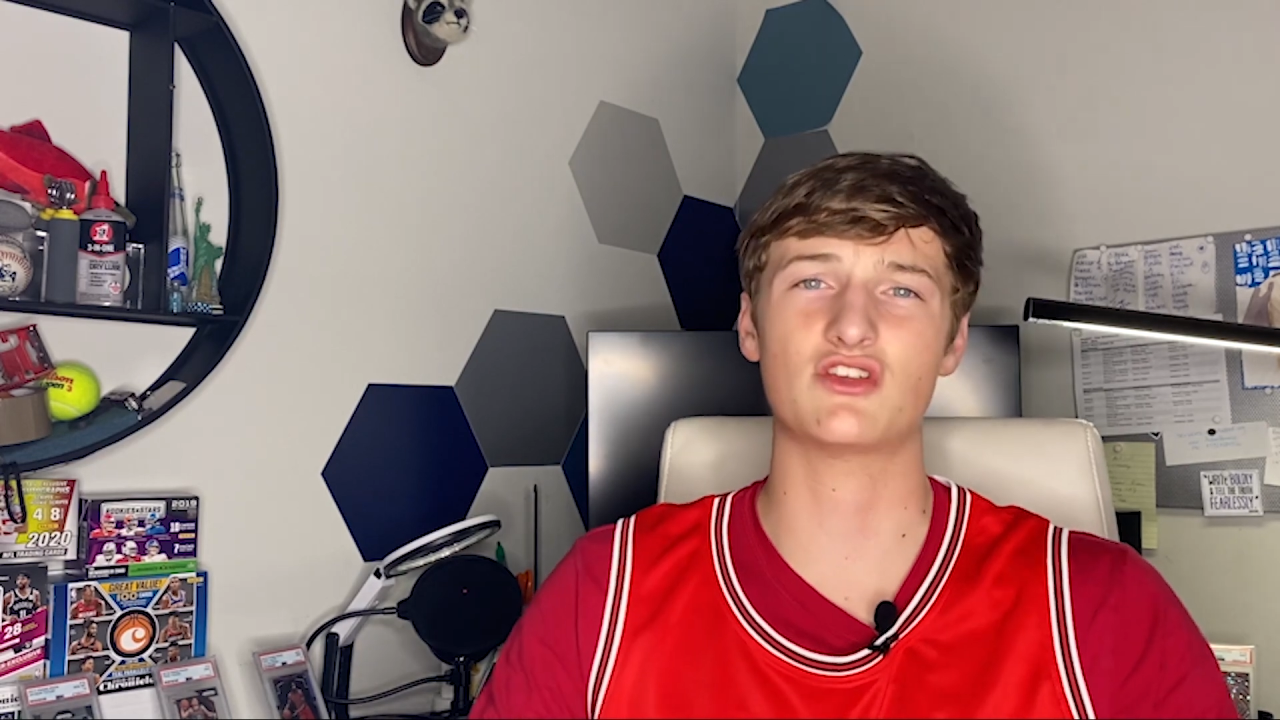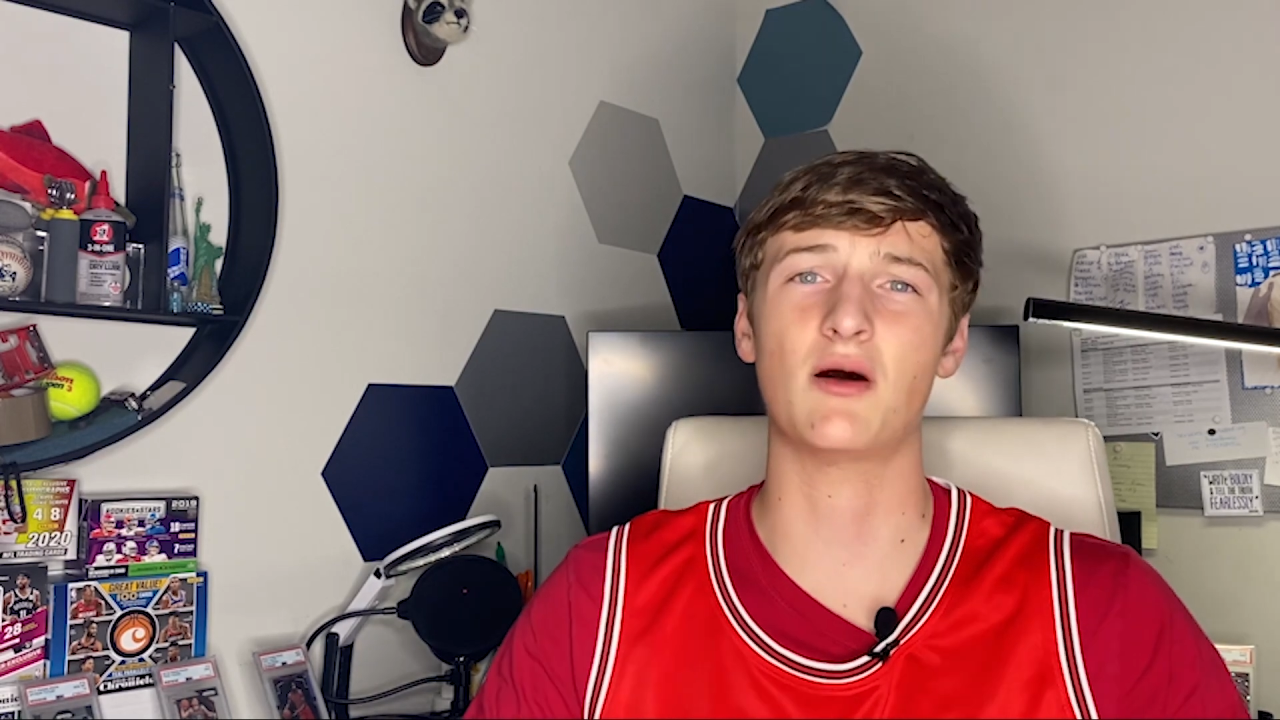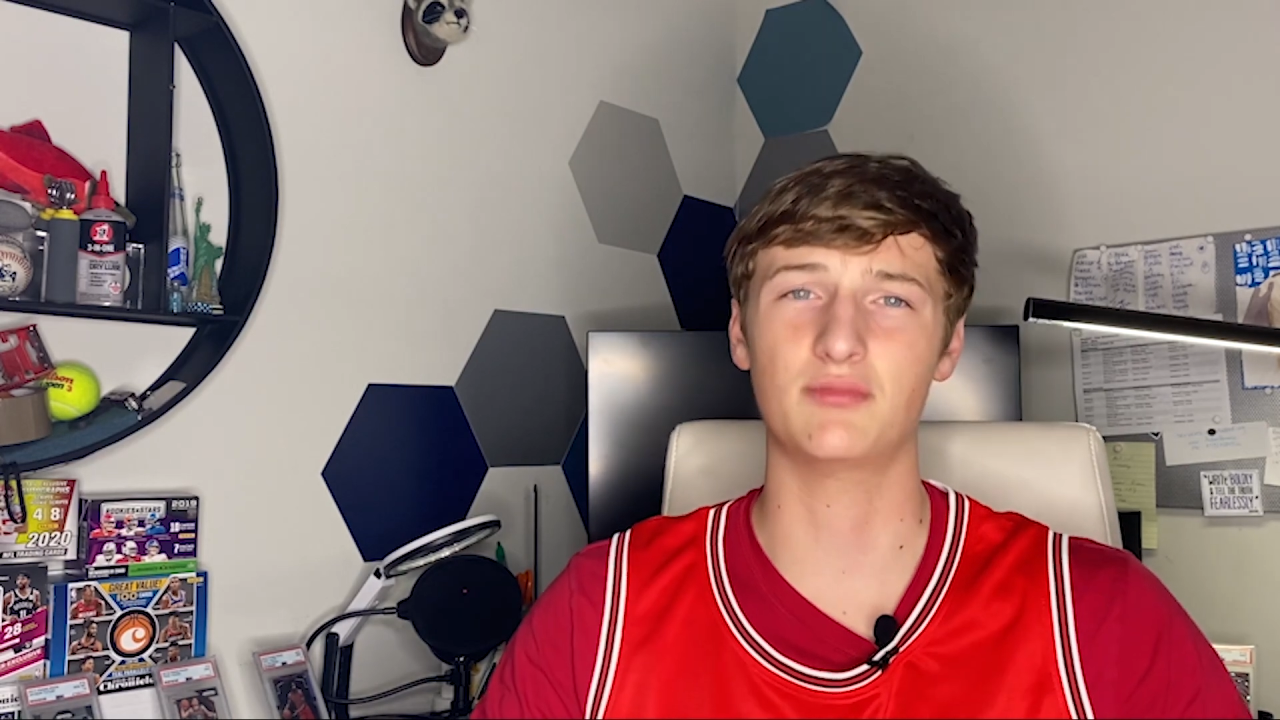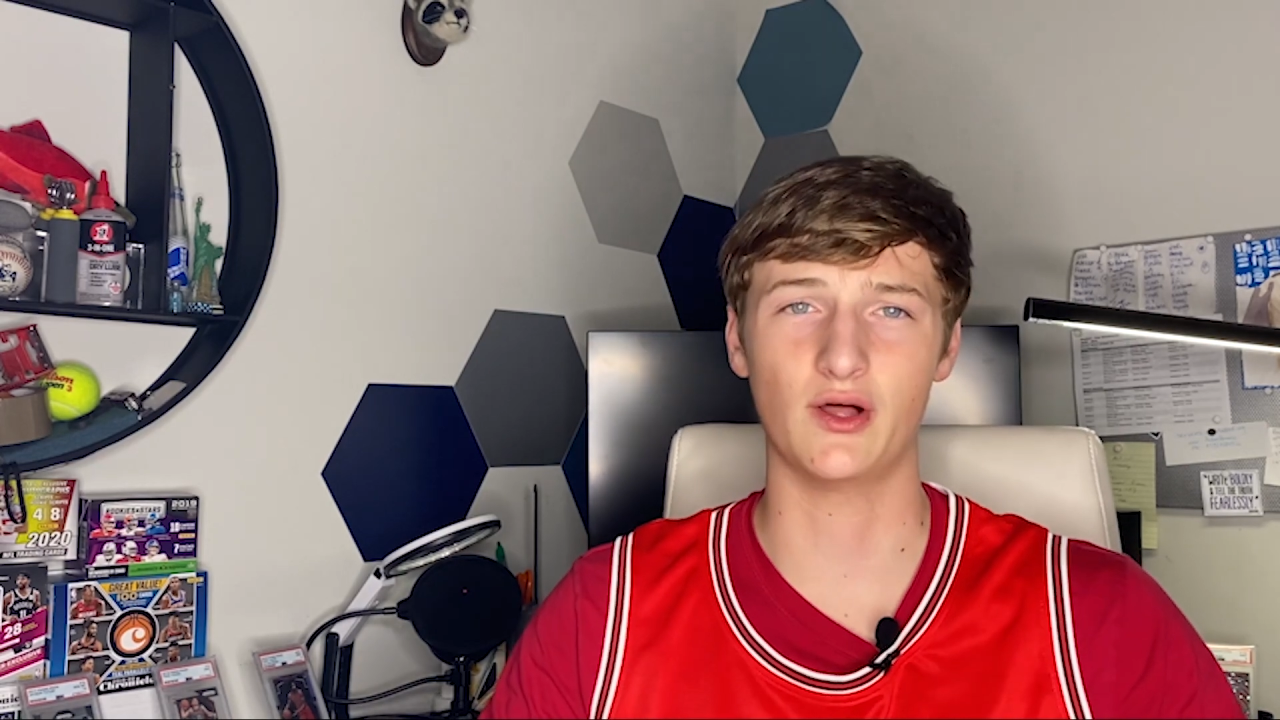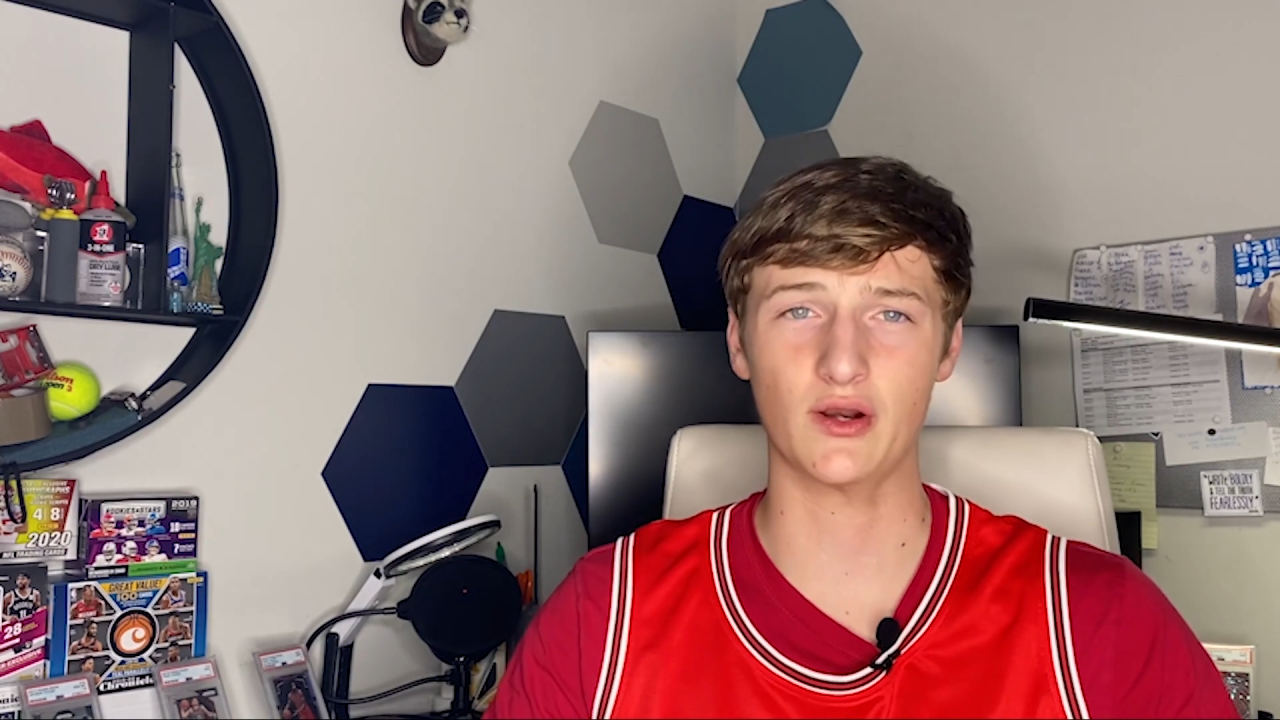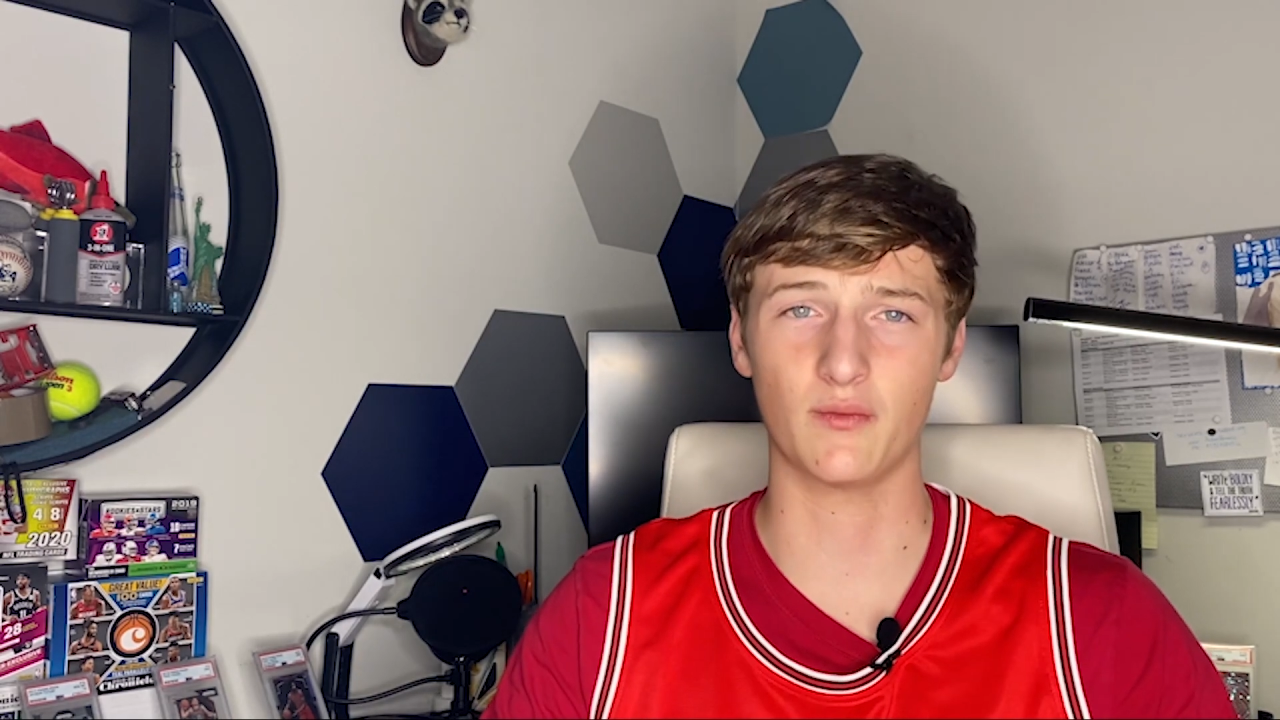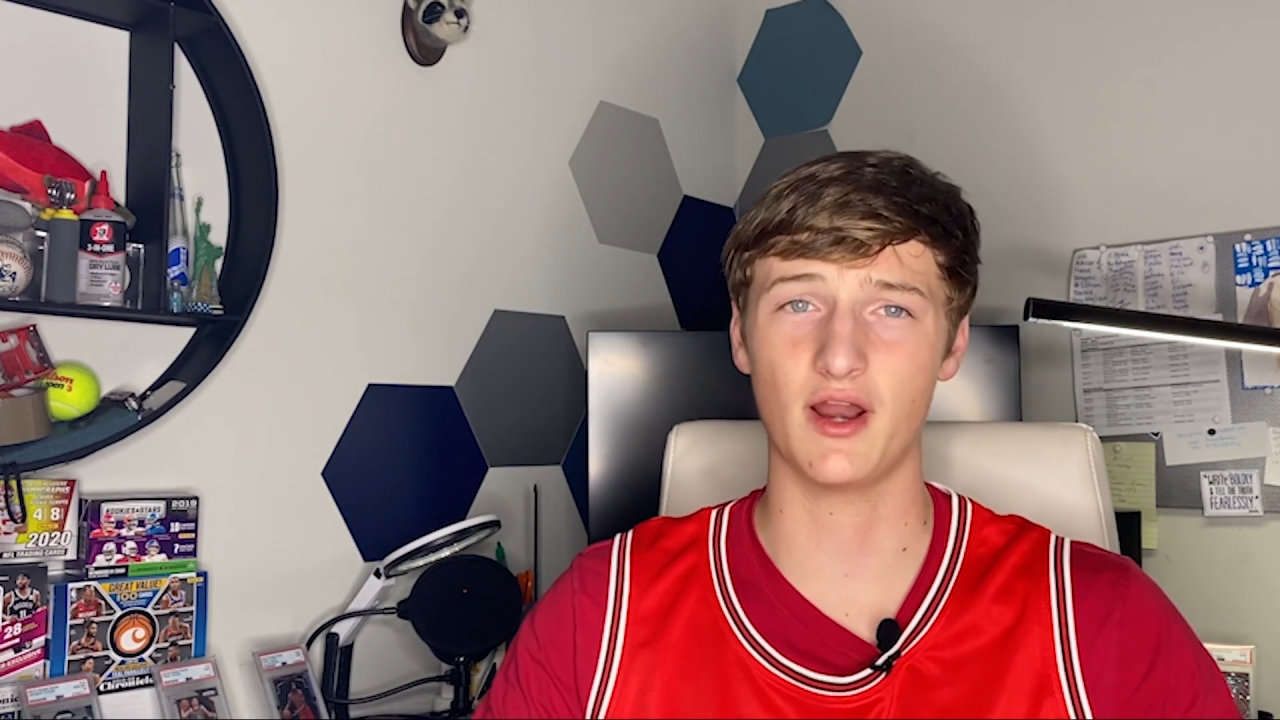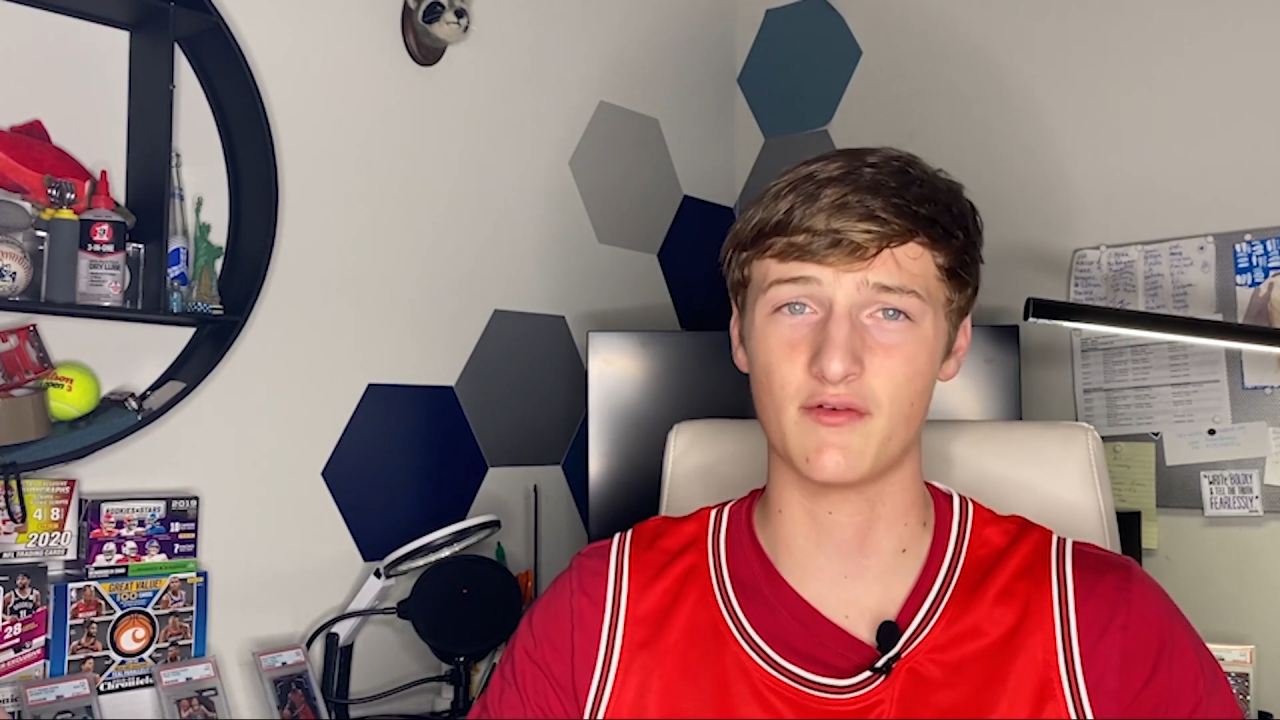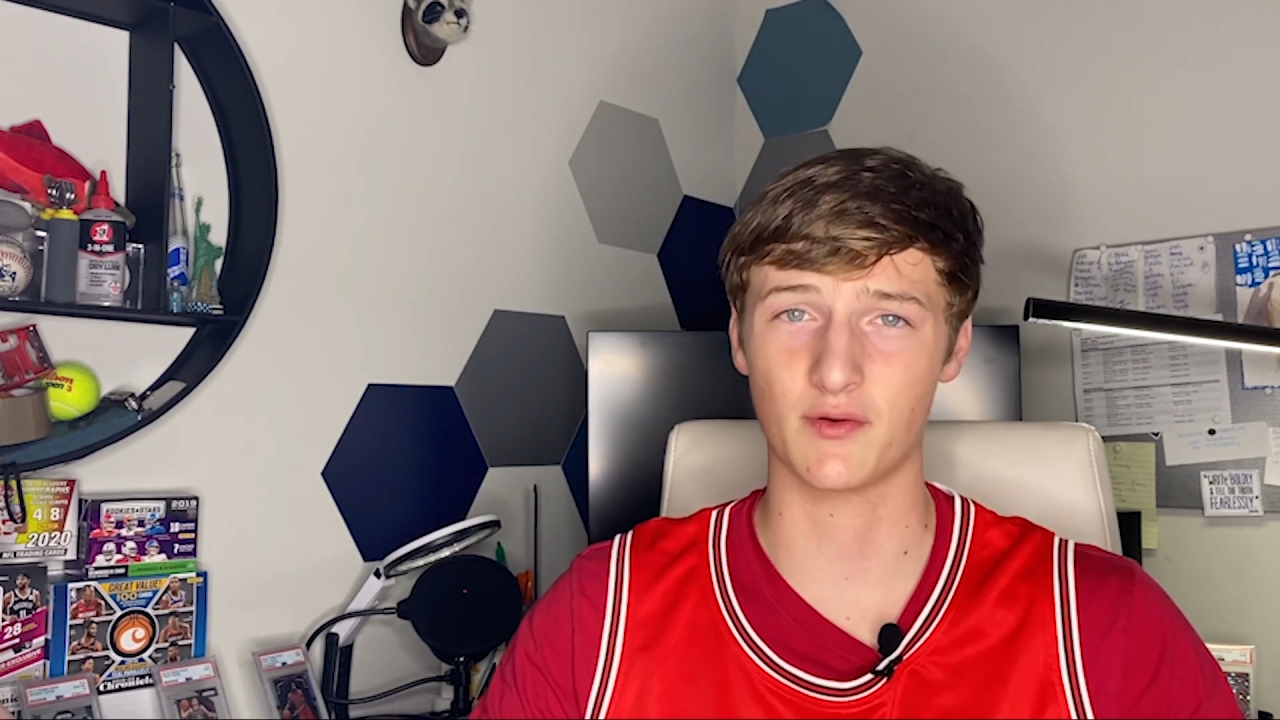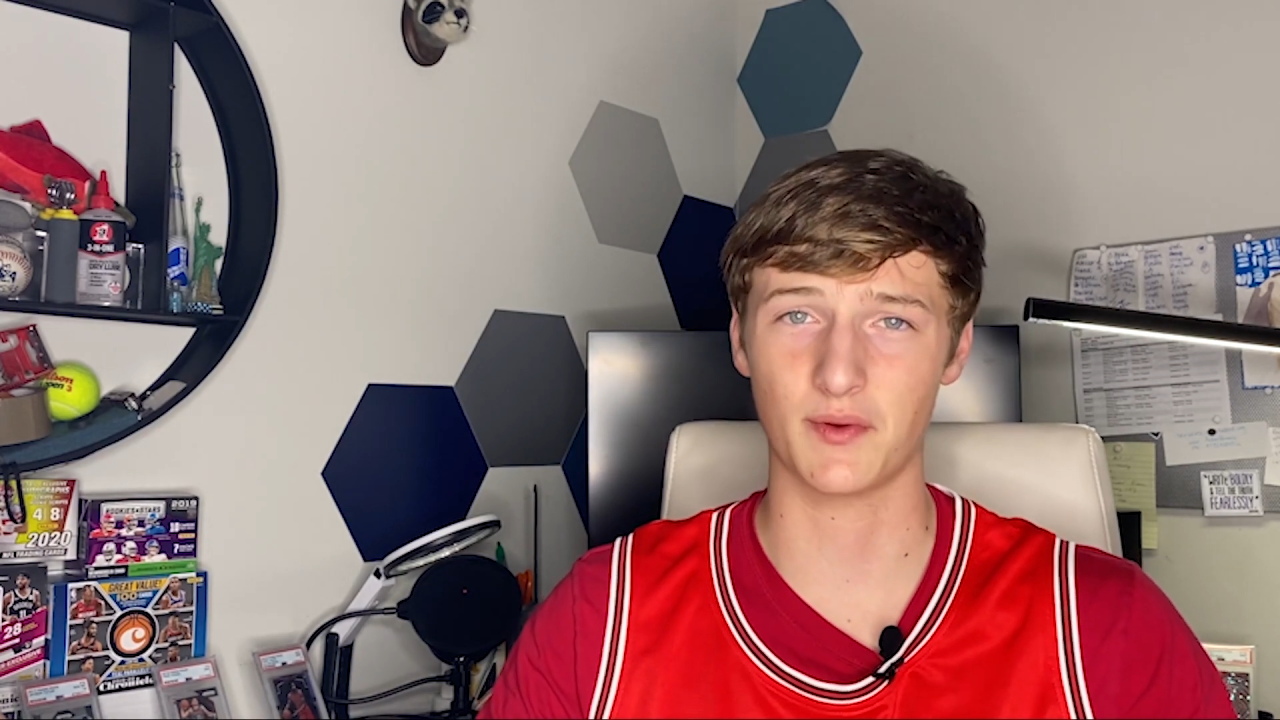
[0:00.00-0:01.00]
uploading
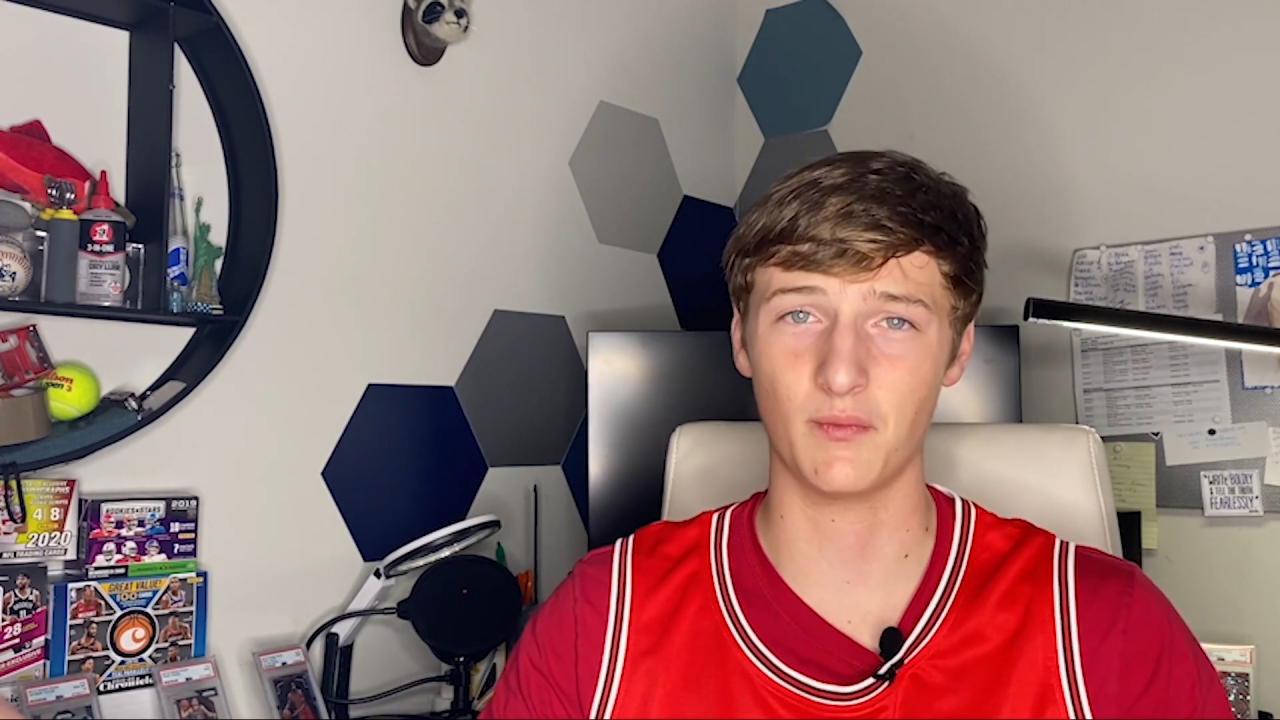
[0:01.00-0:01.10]
whatever we